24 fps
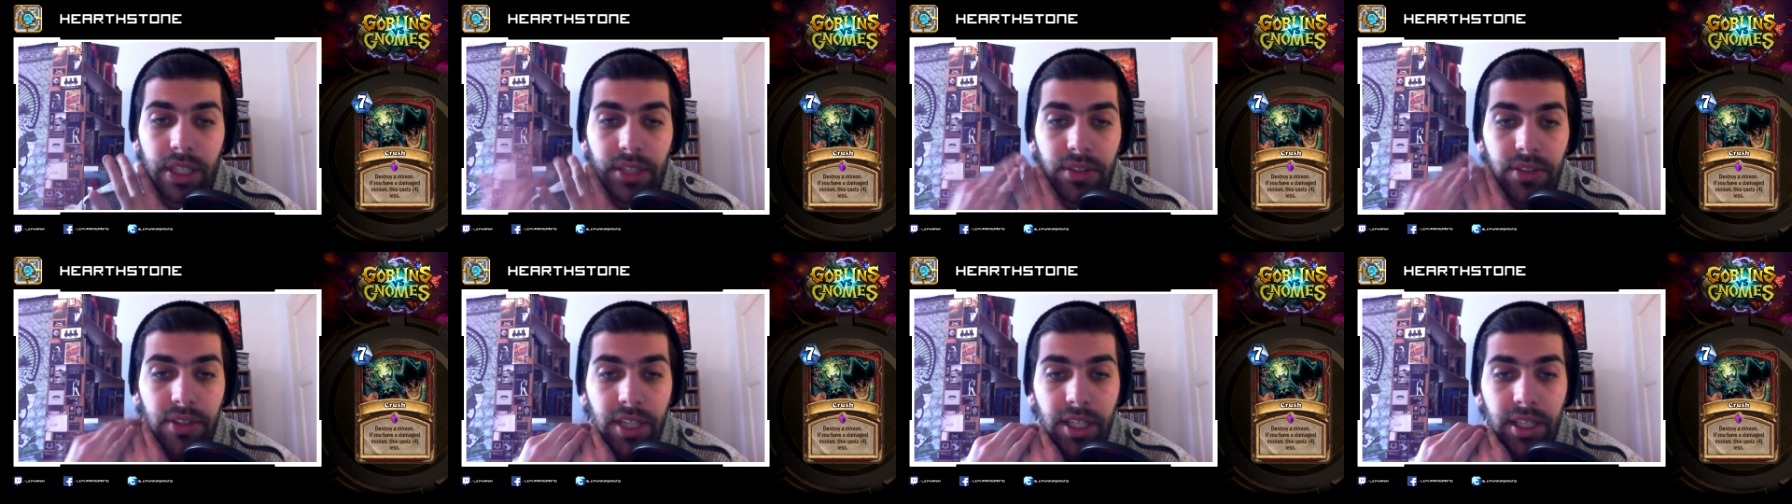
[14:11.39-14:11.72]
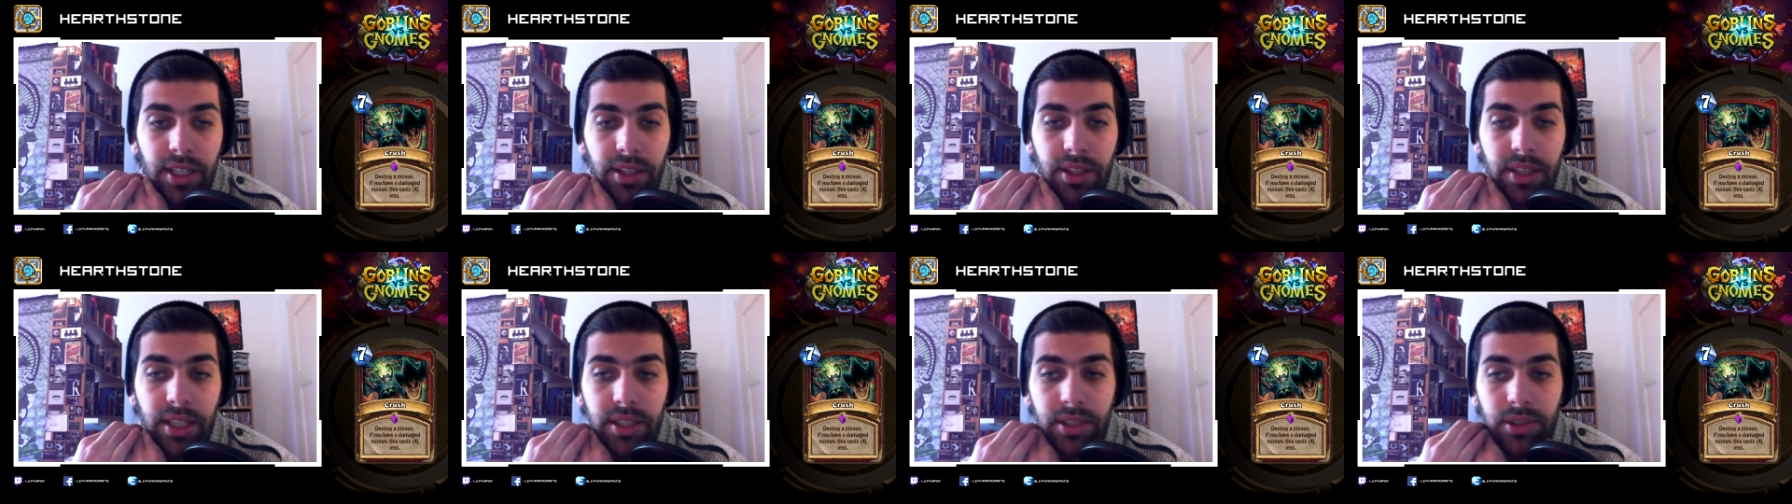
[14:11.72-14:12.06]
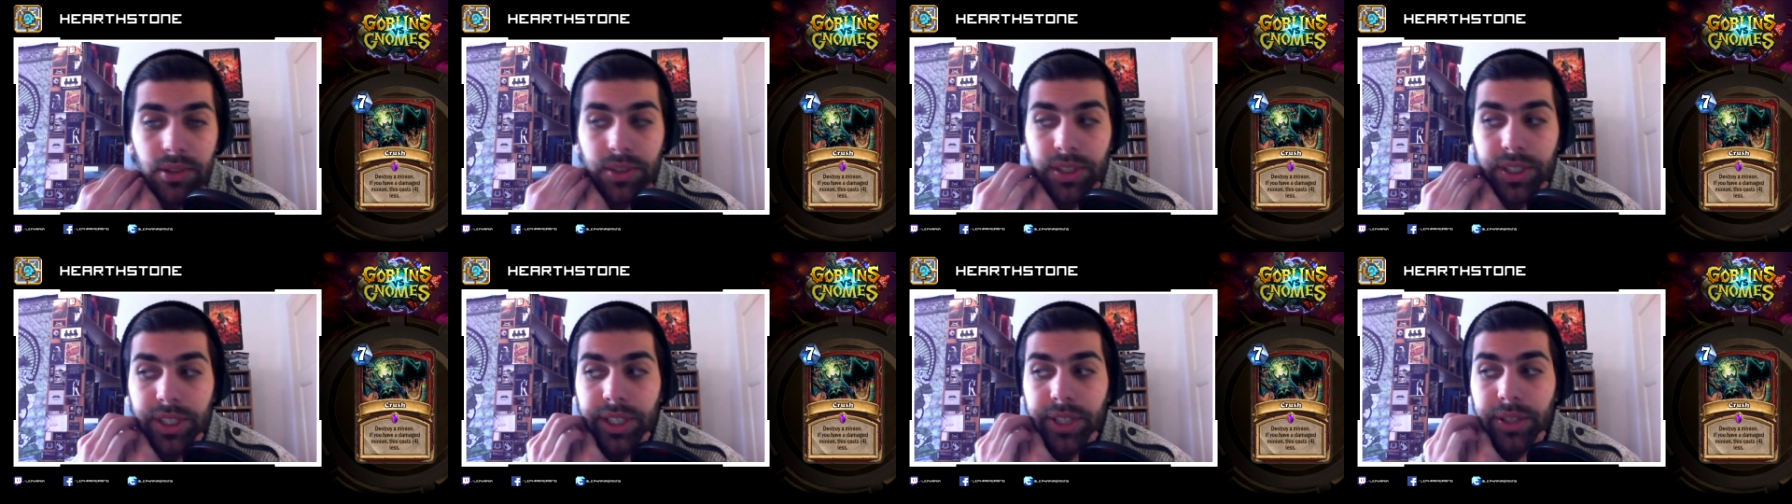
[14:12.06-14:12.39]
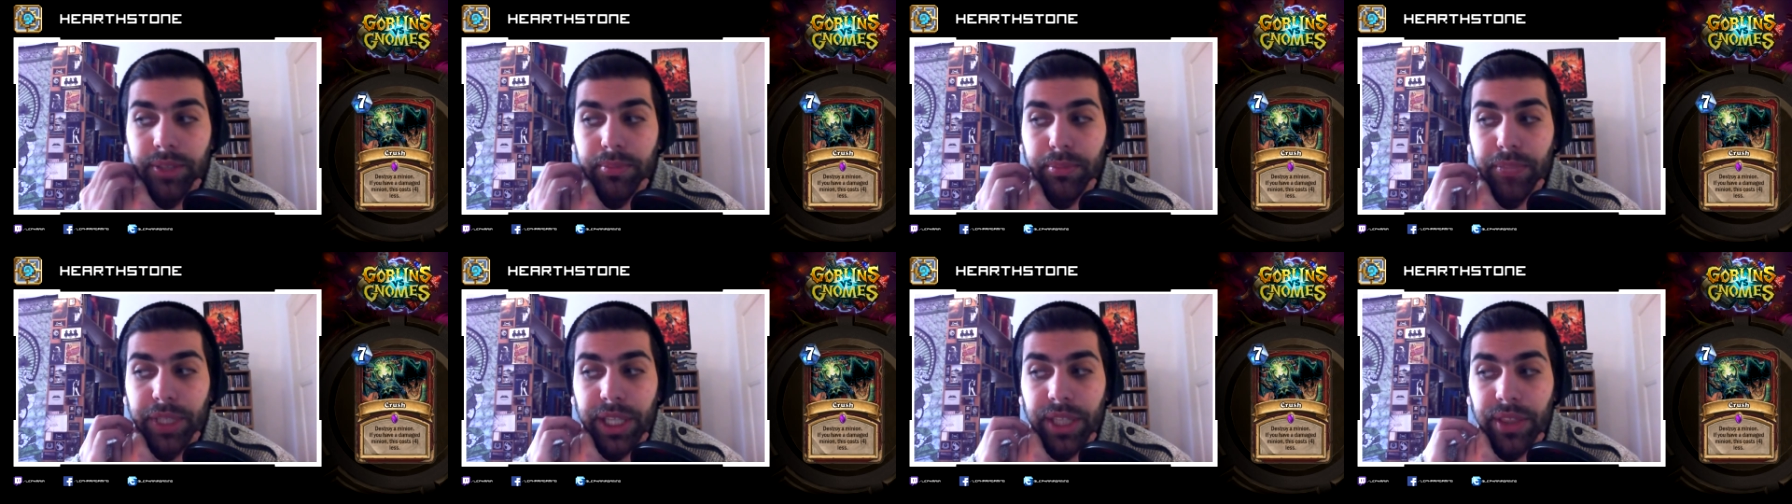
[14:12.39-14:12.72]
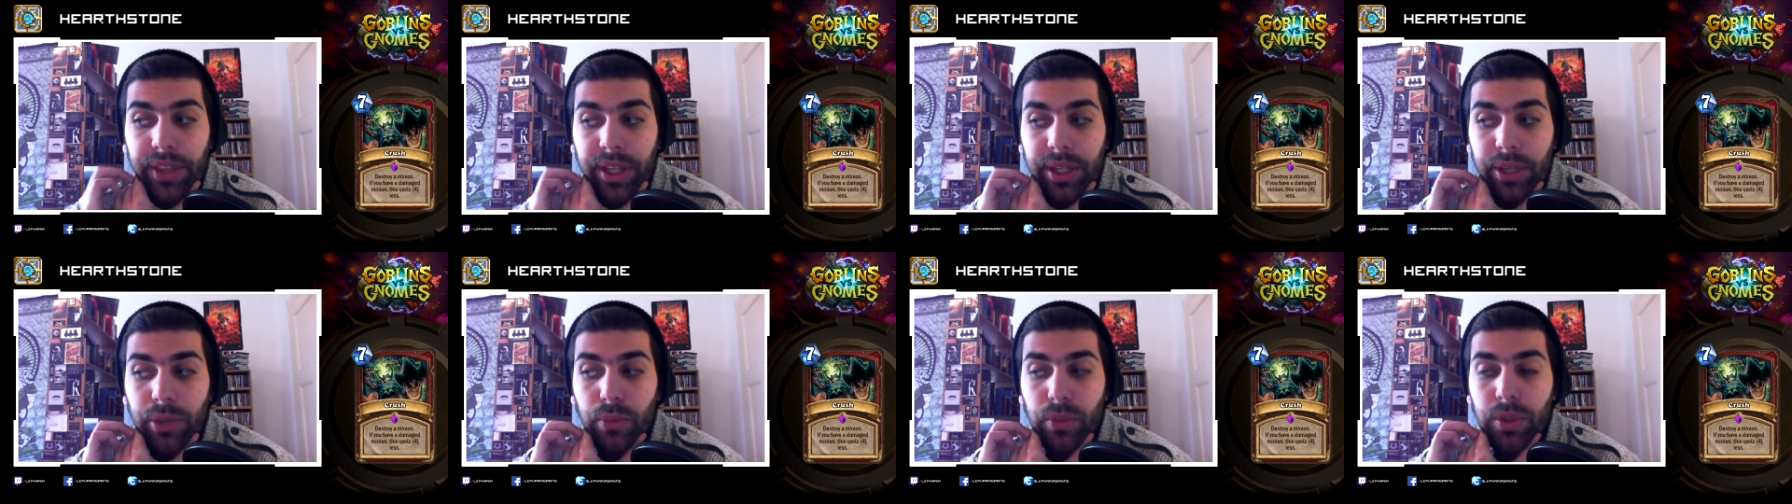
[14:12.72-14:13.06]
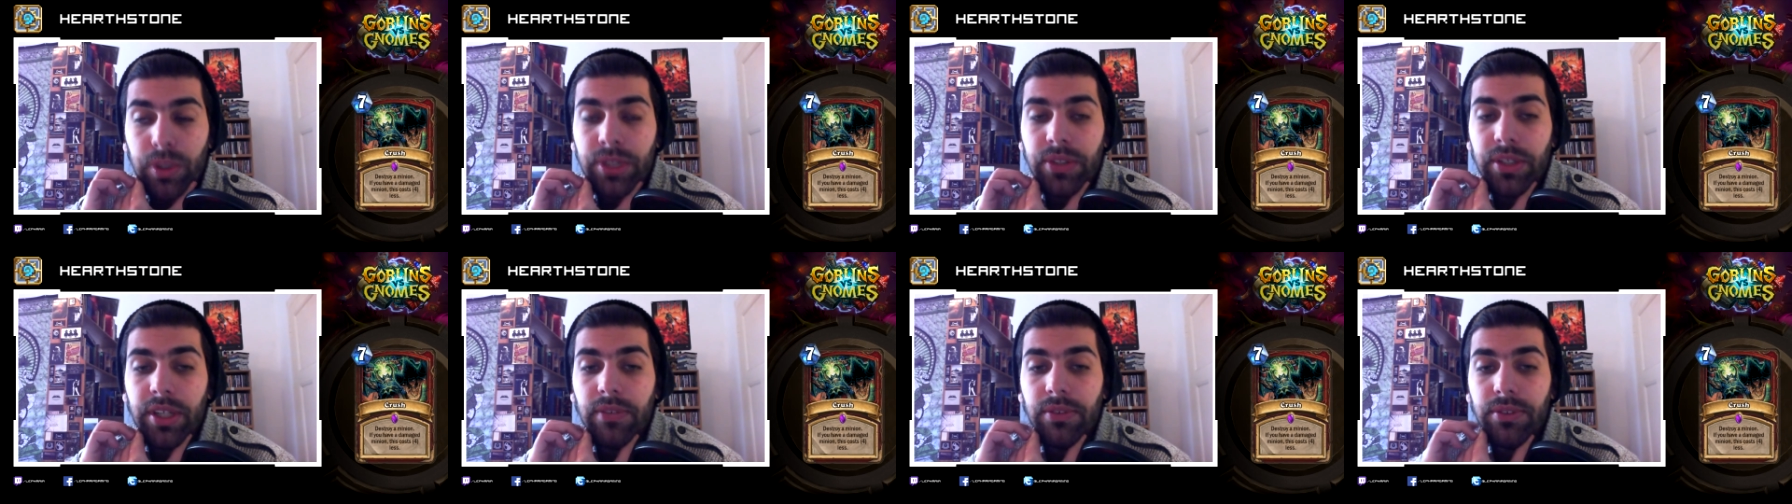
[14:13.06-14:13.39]
target that on a minion that you
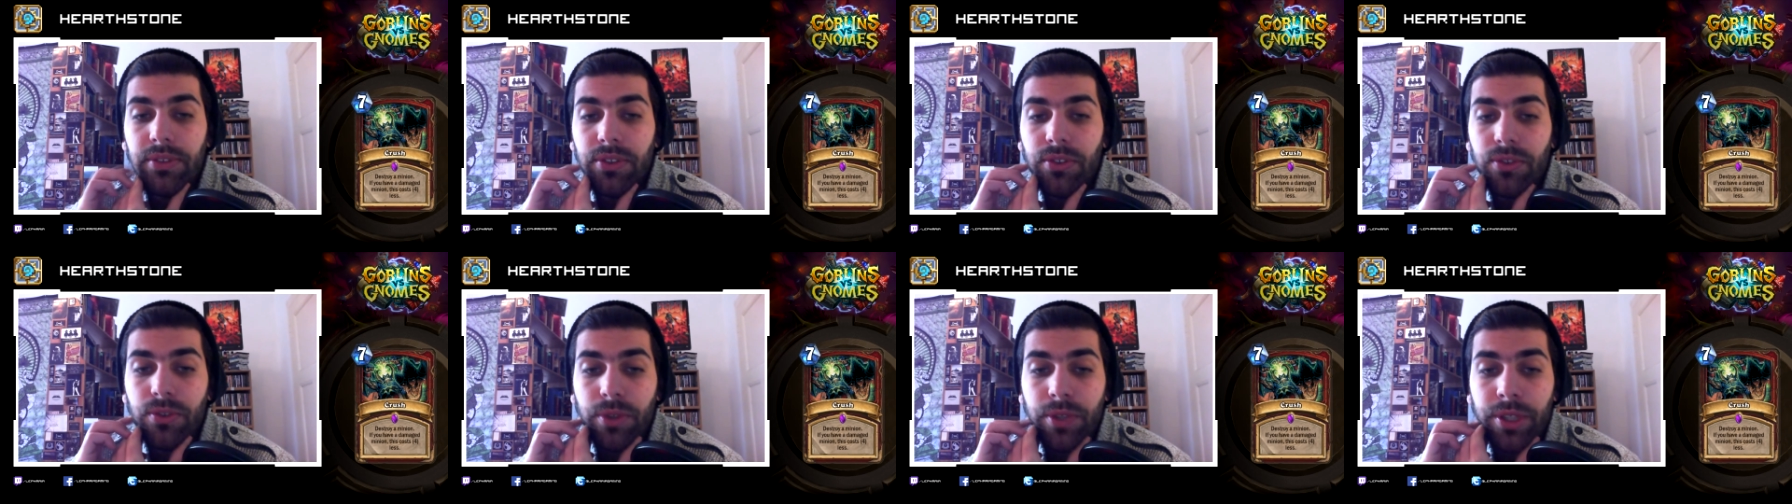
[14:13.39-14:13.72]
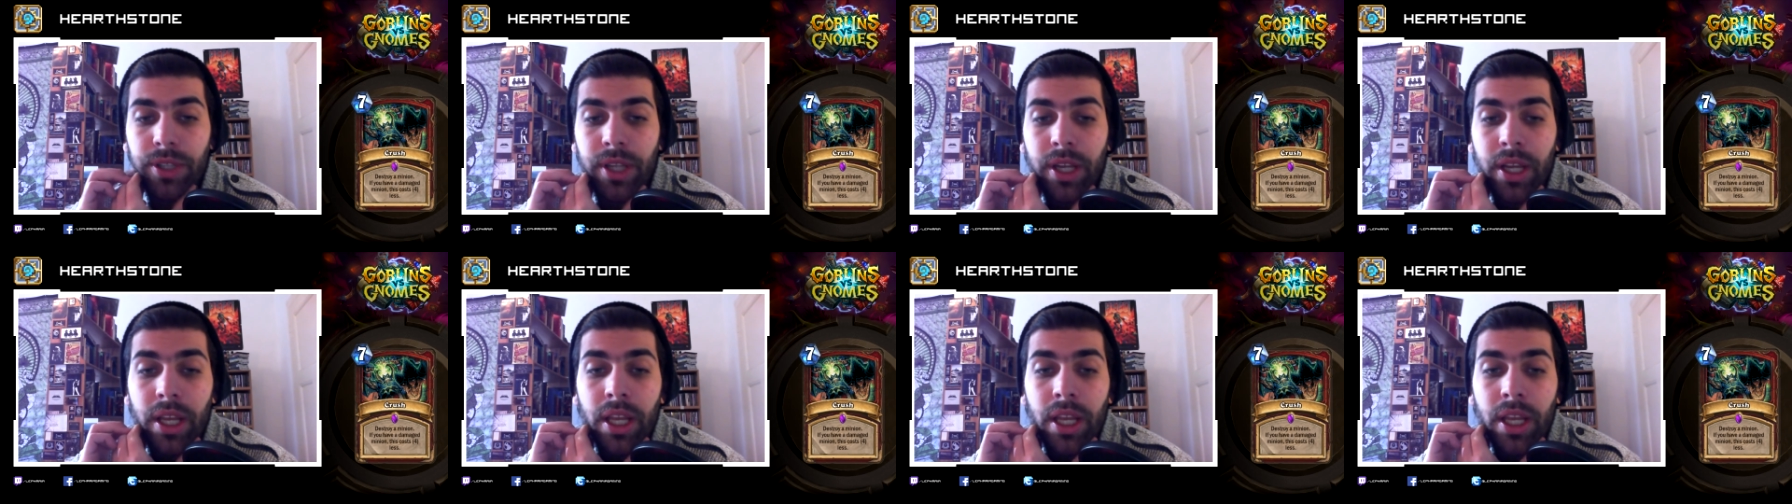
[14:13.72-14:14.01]
want to have destroyed.